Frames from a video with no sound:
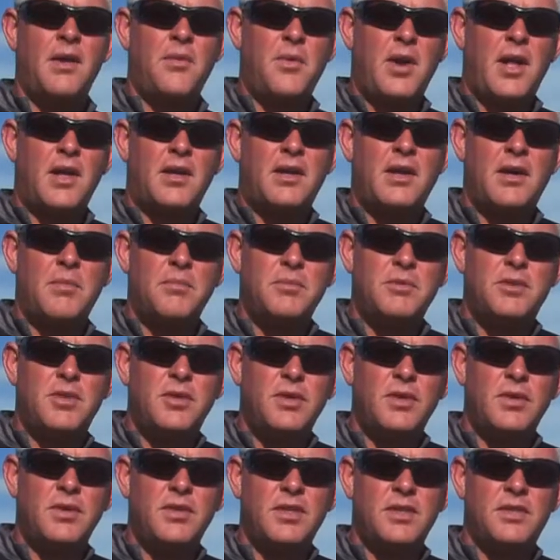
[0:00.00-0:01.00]
welcome
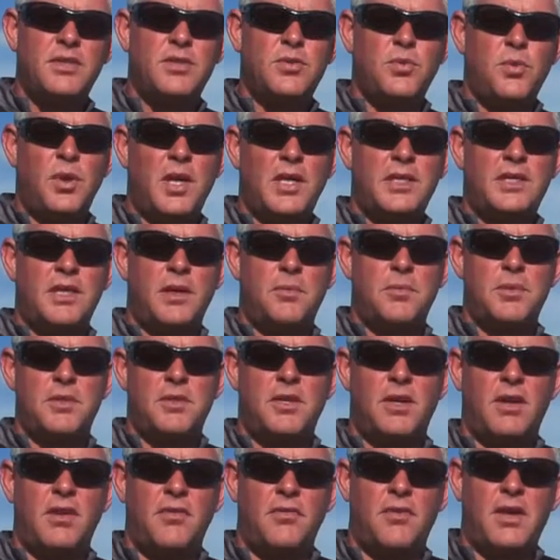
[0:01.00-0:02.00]
to this week's
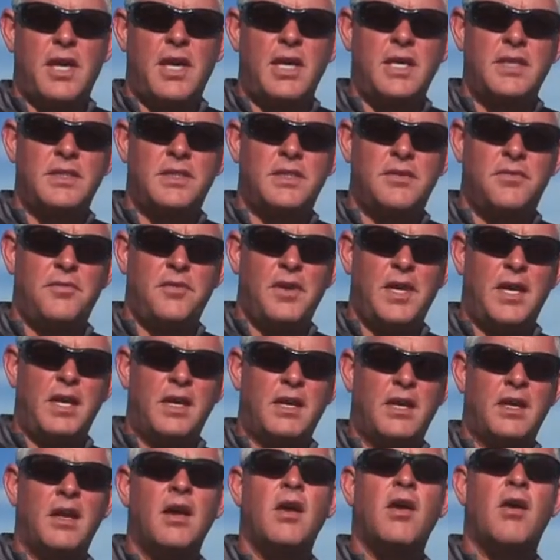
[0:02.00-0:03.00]
episode of
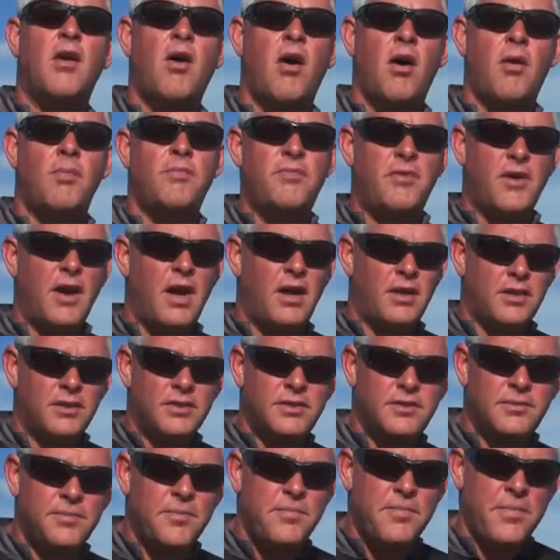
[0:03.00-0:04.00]
ASFN Carp
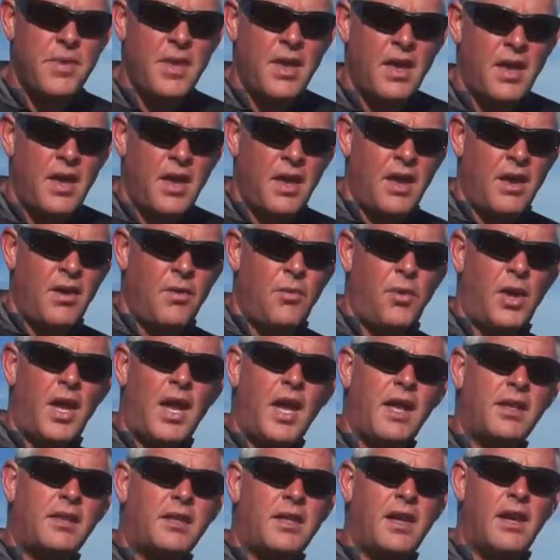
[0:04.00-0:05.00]
Files. We're
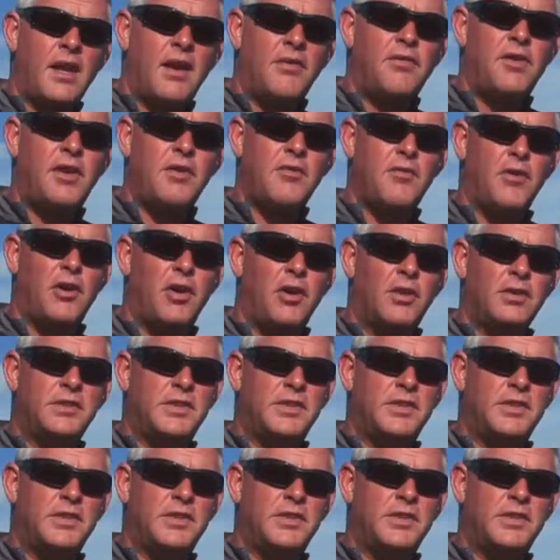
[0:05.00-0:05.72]
at the lovely Vol